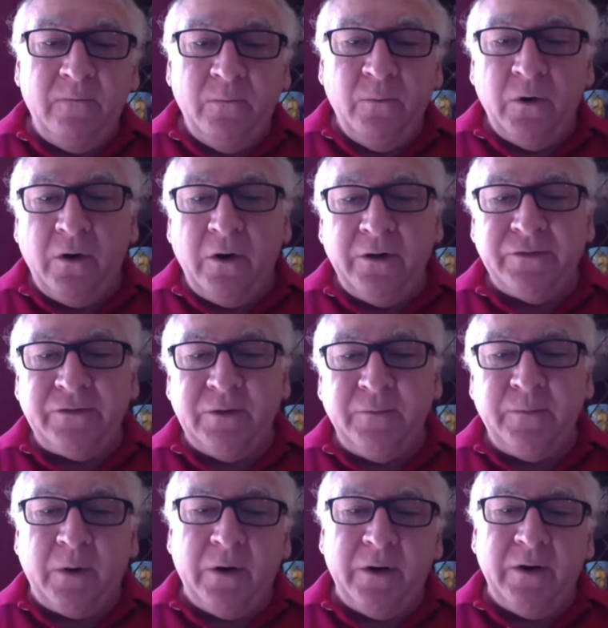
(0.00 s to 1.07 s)
We're also
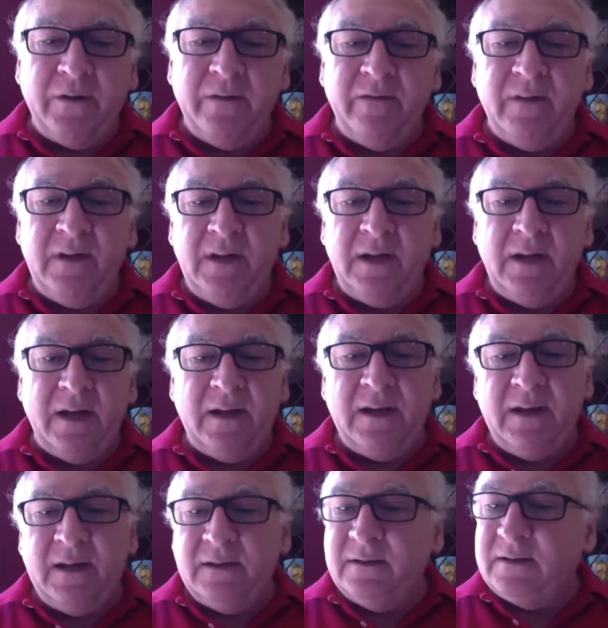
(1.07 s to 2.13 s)
part of the
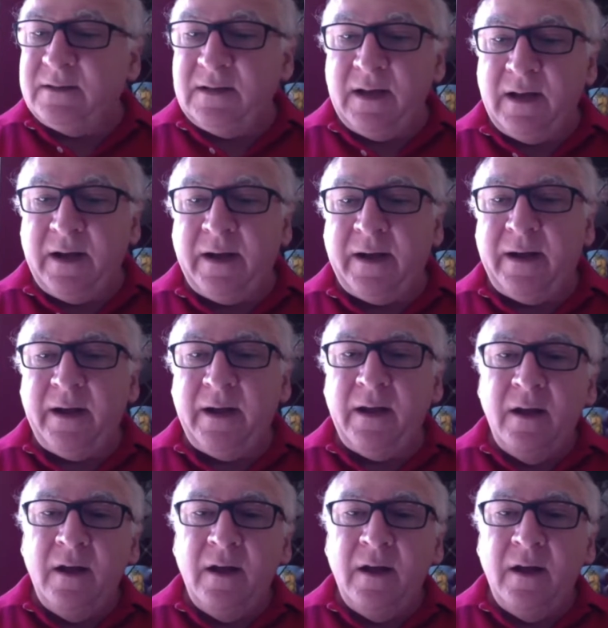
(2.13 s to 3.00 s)
NNCI.